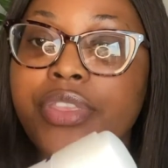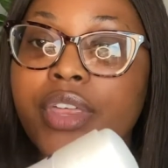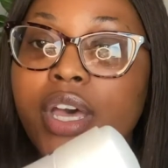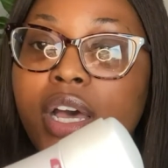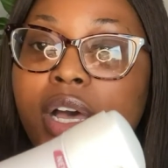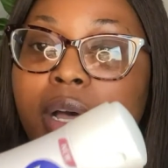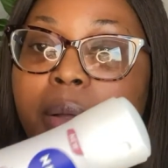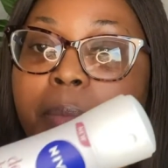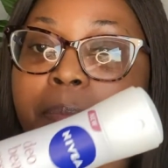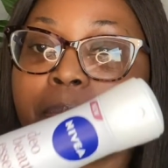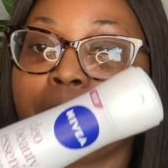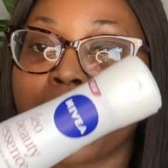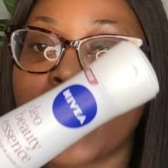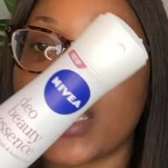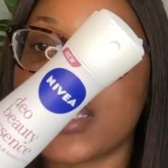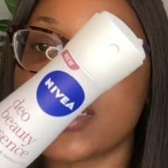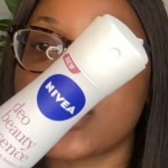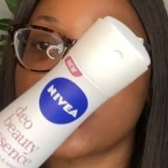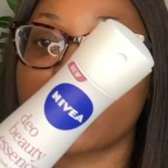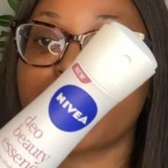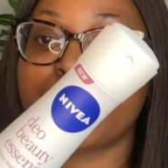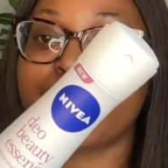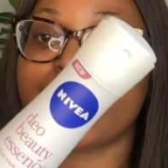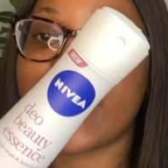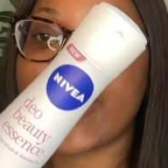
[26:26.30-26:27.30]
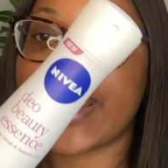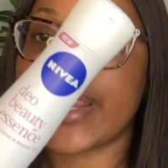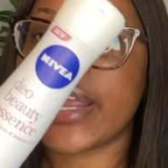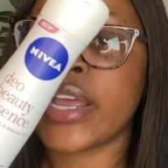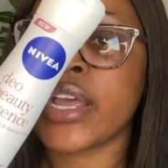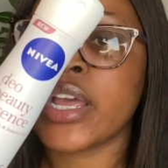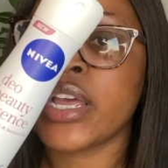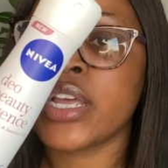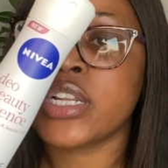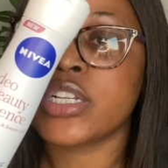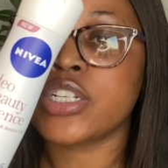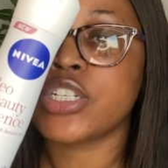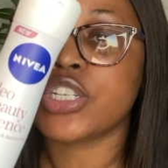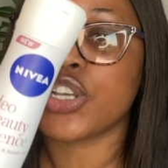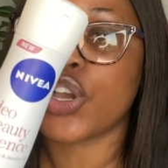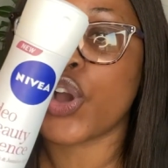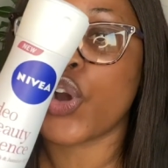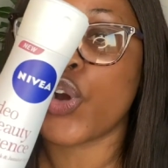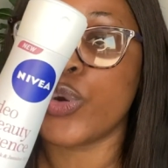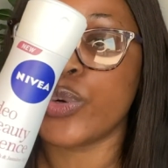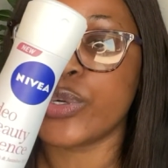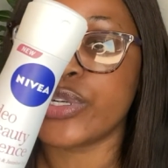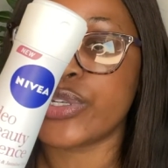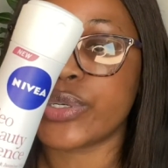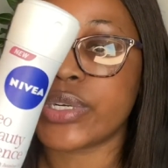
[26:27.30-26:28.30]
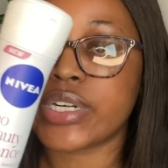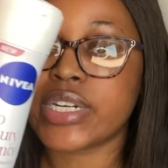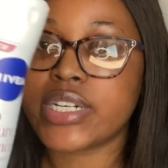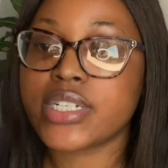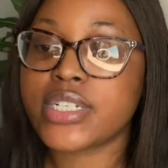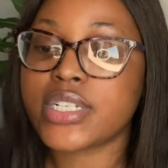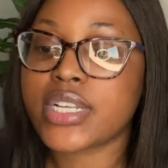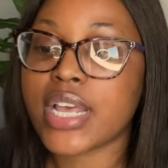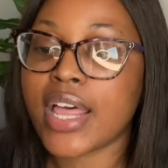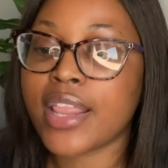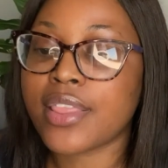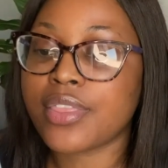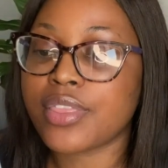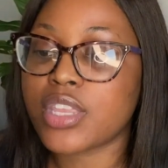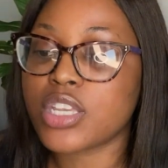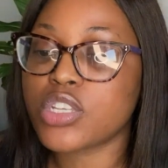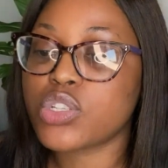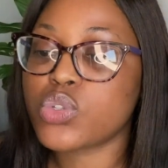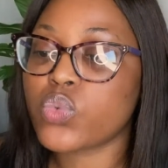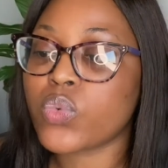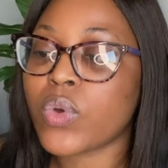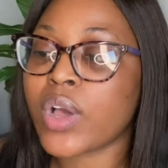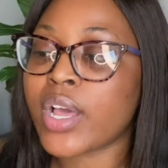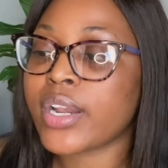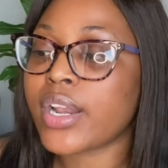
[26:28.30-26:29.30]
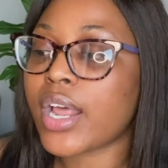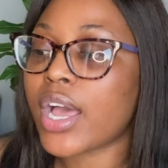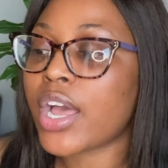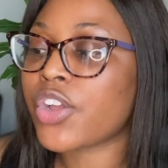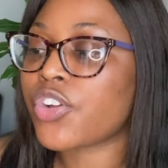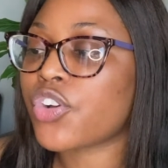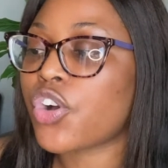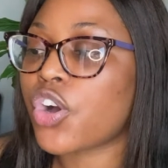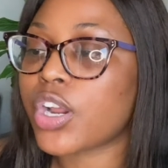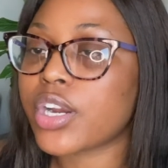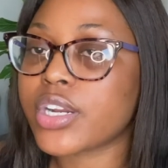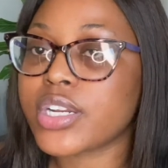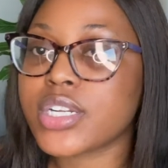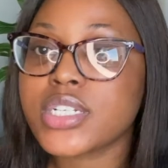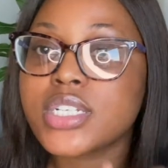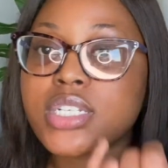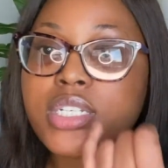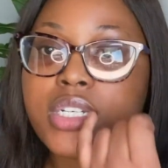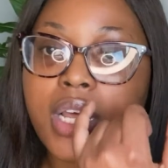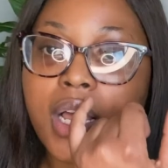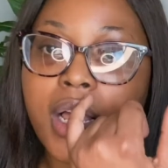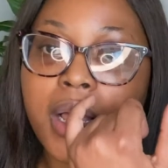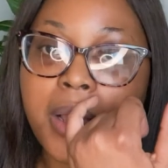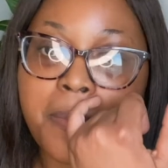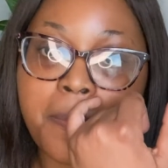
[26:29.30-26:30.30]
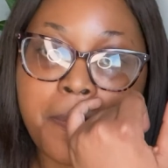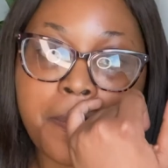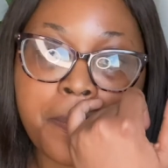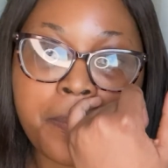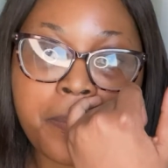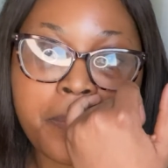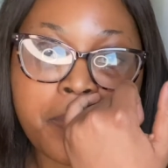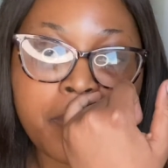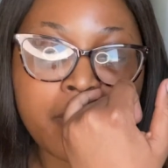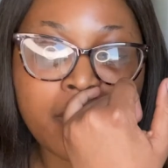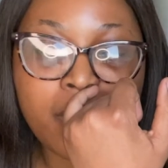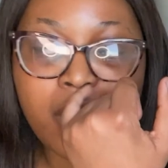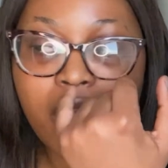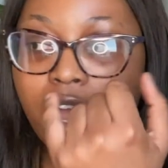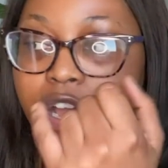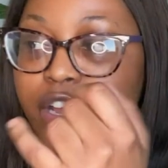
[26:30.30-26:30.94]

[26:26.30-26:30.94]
a spray deodorant. And this one, I got it, I